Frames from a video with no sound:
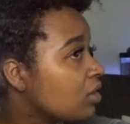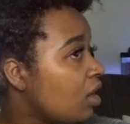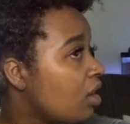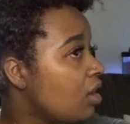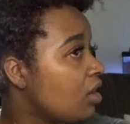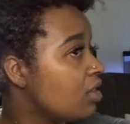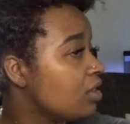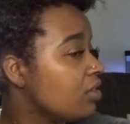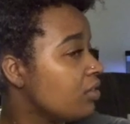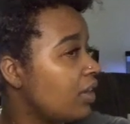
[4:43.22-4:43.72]

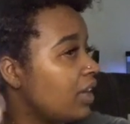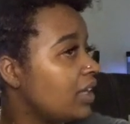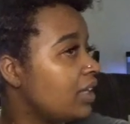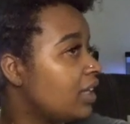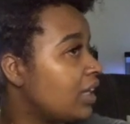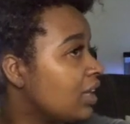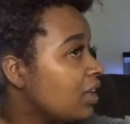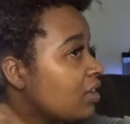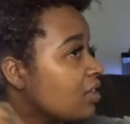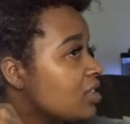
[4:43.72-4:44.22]
all the way
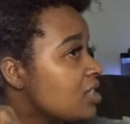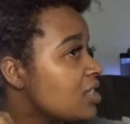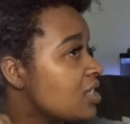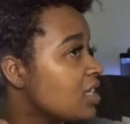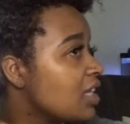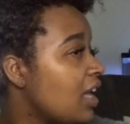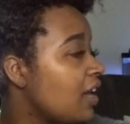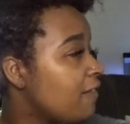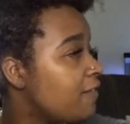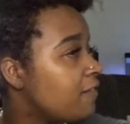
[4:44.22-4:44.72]
down
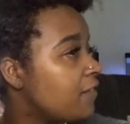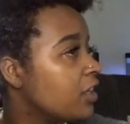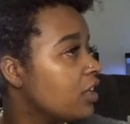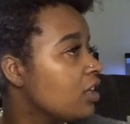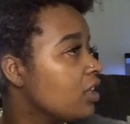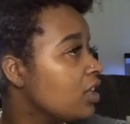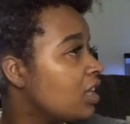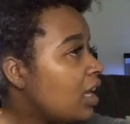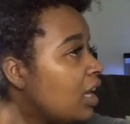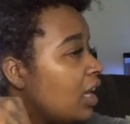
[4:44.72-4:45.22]
until I
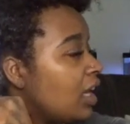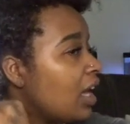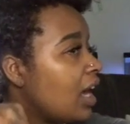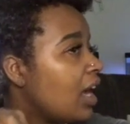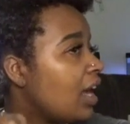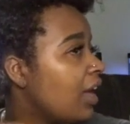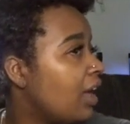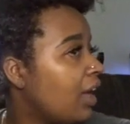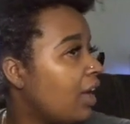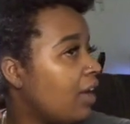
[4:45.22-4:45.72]
feel that
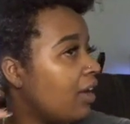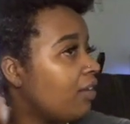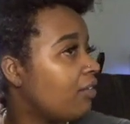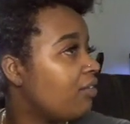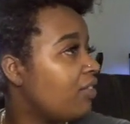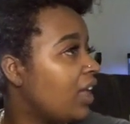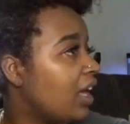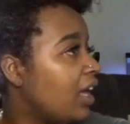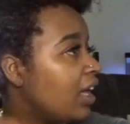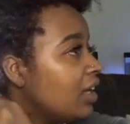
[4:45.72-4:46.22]
I
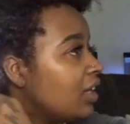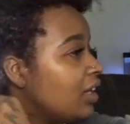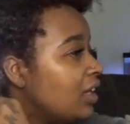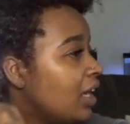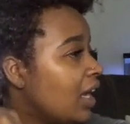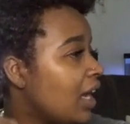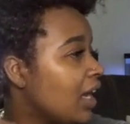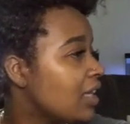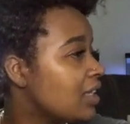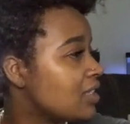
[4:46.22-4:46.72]
have that
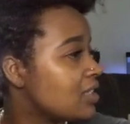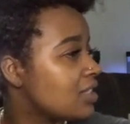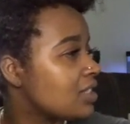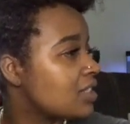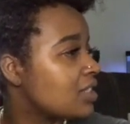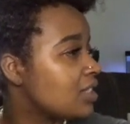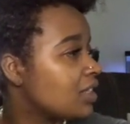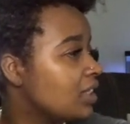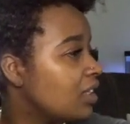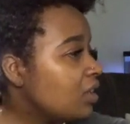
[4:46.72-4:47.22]
nice
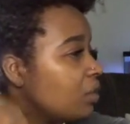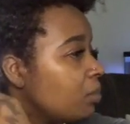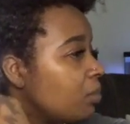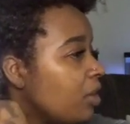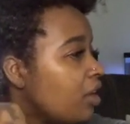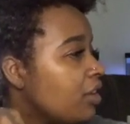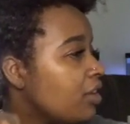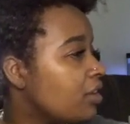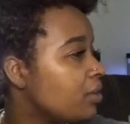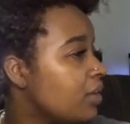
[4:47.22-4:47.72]
slip
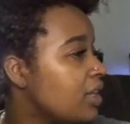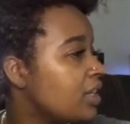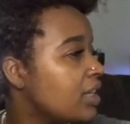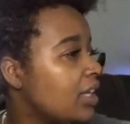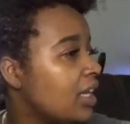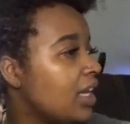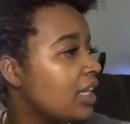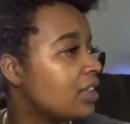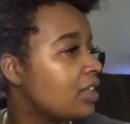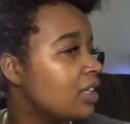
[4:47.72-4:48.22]
all the
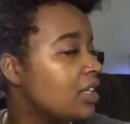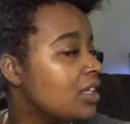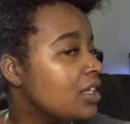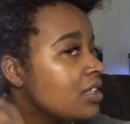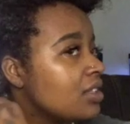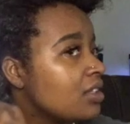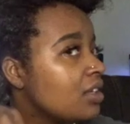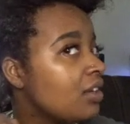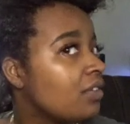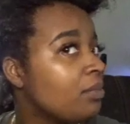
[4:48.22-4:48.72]
way at the
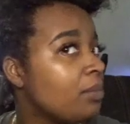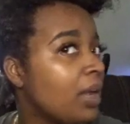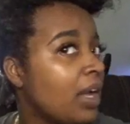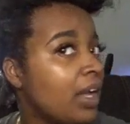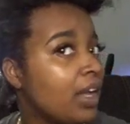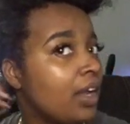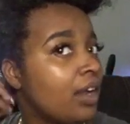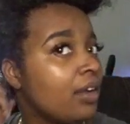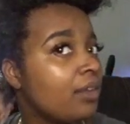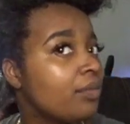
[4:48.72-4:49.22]
end of my
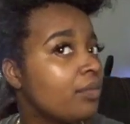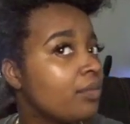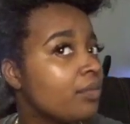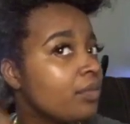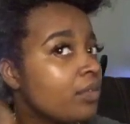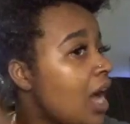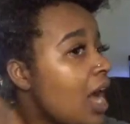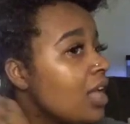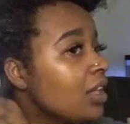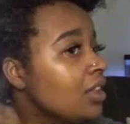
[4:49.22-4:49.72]
hair.
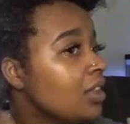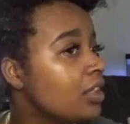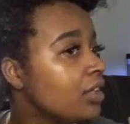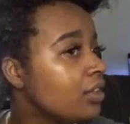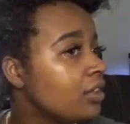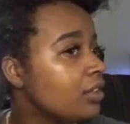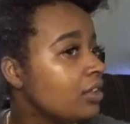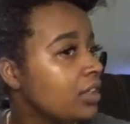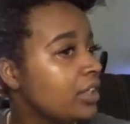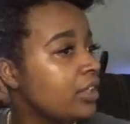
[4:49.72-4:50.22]
I
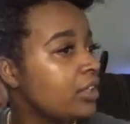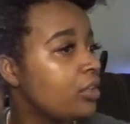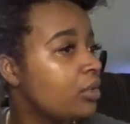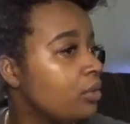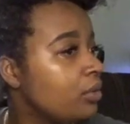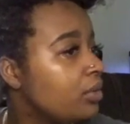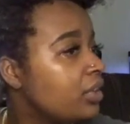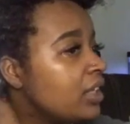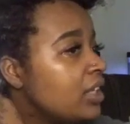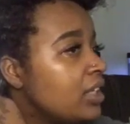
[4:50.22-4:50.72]
literally
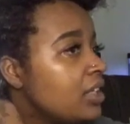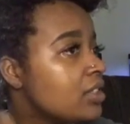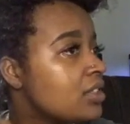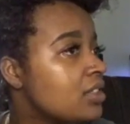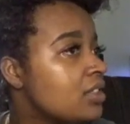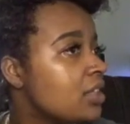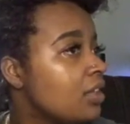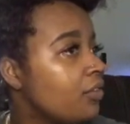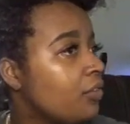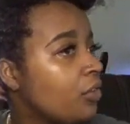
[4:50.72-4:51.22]
do
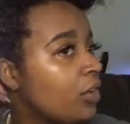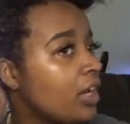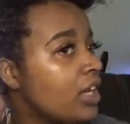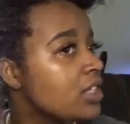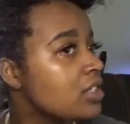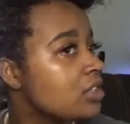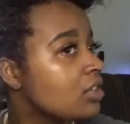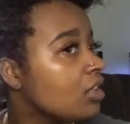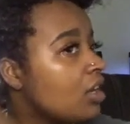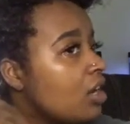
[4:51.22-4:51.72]
this for
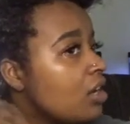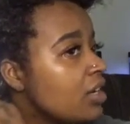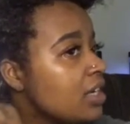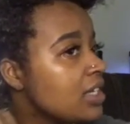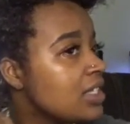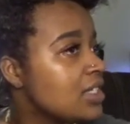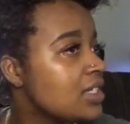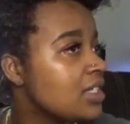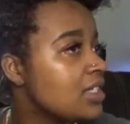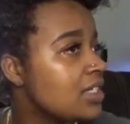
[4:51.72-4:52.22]
as long
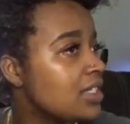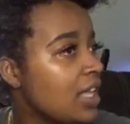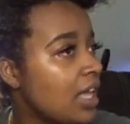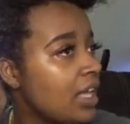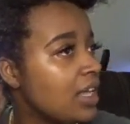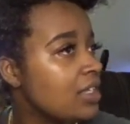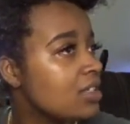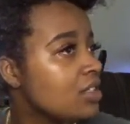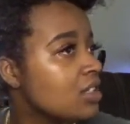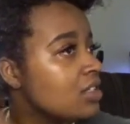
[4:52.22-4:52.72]
as it
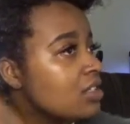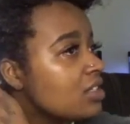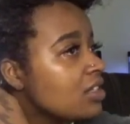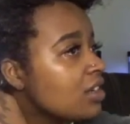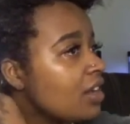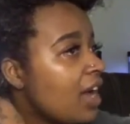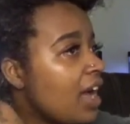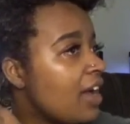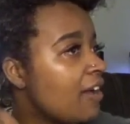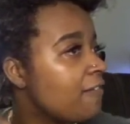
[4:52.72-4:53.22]
takes
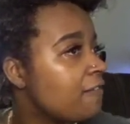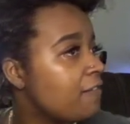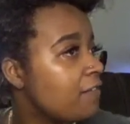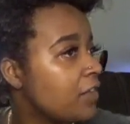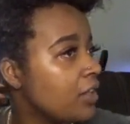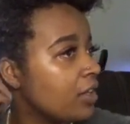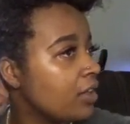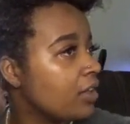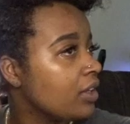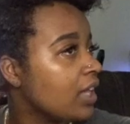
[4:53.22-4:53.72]
until I
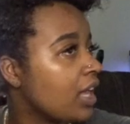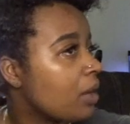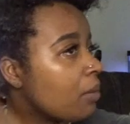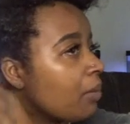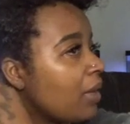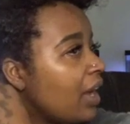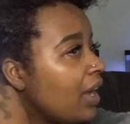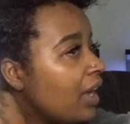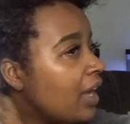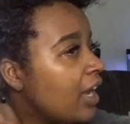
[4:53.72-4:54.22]
feel like
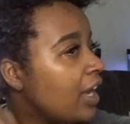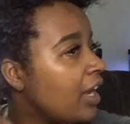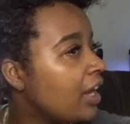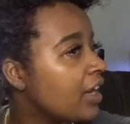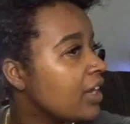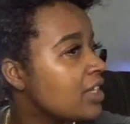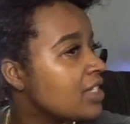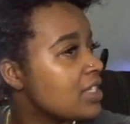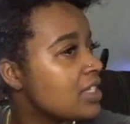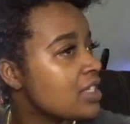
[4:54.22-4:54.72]
my
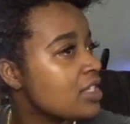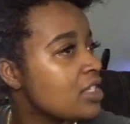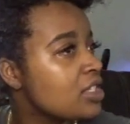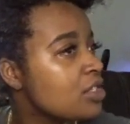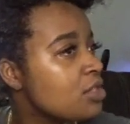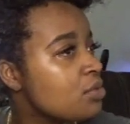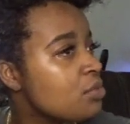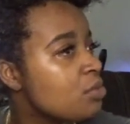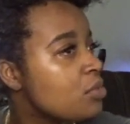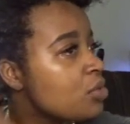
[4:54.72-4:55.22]
hair is as
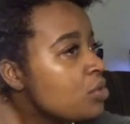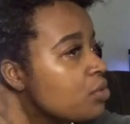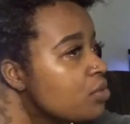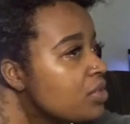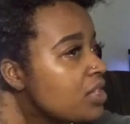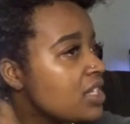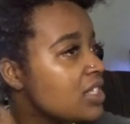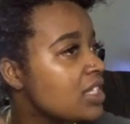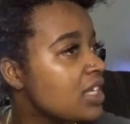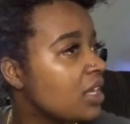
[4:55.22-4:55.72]

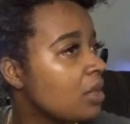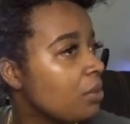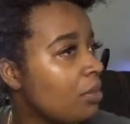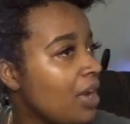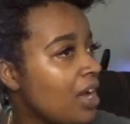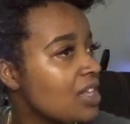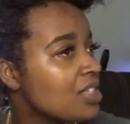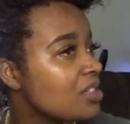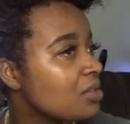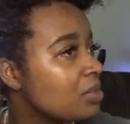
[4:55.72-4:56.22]
smooth as it can
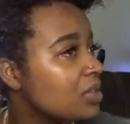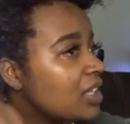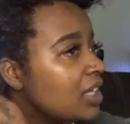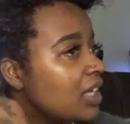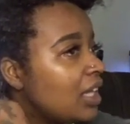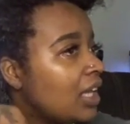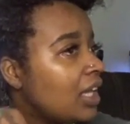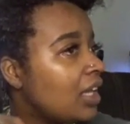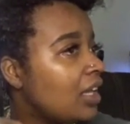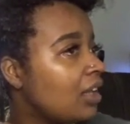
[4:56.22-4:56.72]
possibly
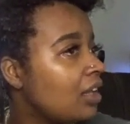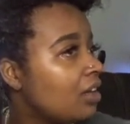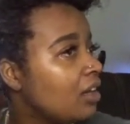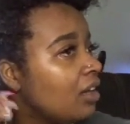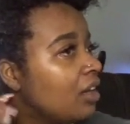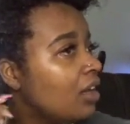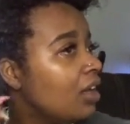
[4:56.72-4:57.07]
get.